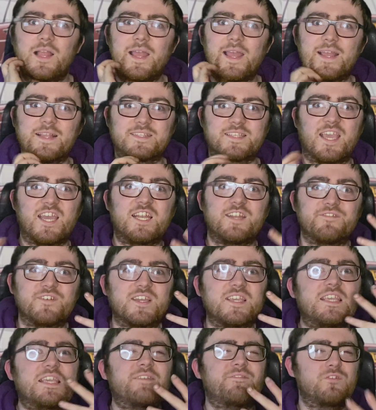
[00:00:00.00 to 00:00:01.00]
it's kind of a
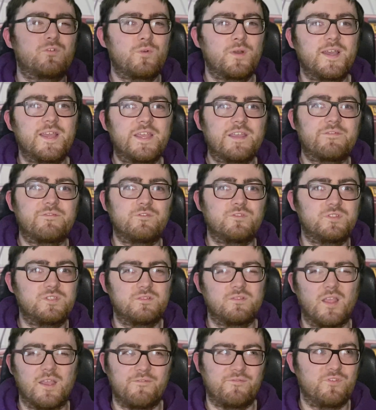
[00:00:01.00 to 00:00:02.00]
giveaway
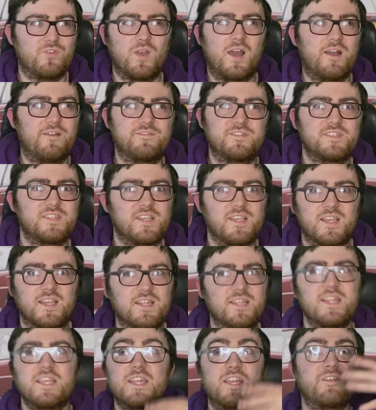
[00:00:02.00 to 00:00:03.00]
if you have, say,
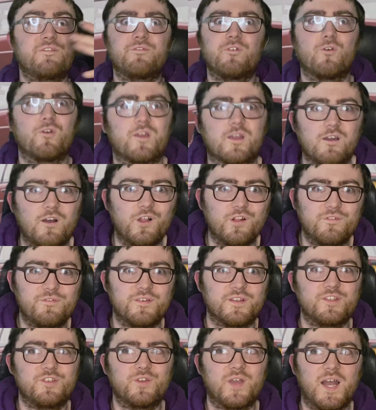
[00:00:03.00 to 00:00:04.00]
an 84 Golf
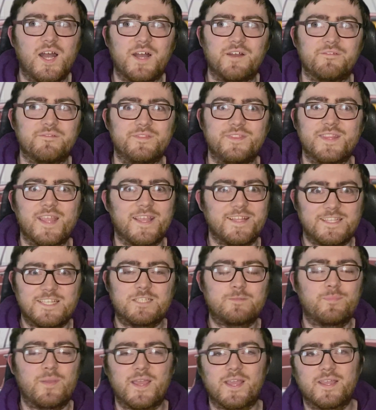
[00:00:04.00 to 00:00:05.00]
and you have 90
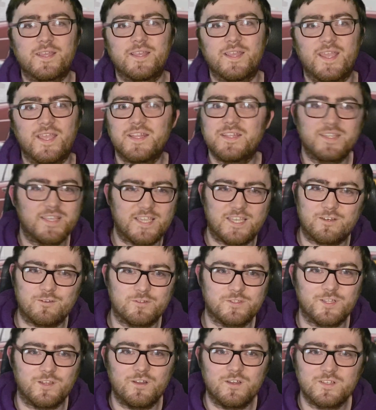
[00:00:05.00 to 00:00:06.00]
spec indicator
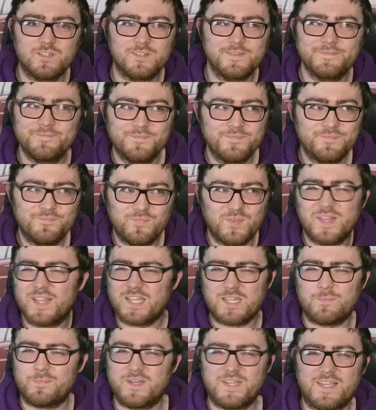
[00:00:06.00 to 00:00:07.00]
stocks, well,
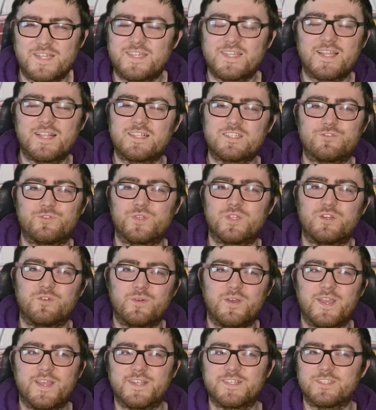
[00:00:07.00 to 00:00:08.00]
anybody can tell straight
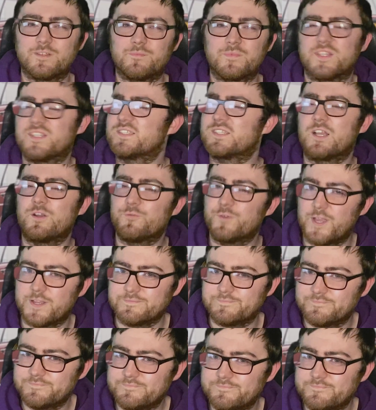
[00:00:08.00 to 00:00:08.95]
away something's not right.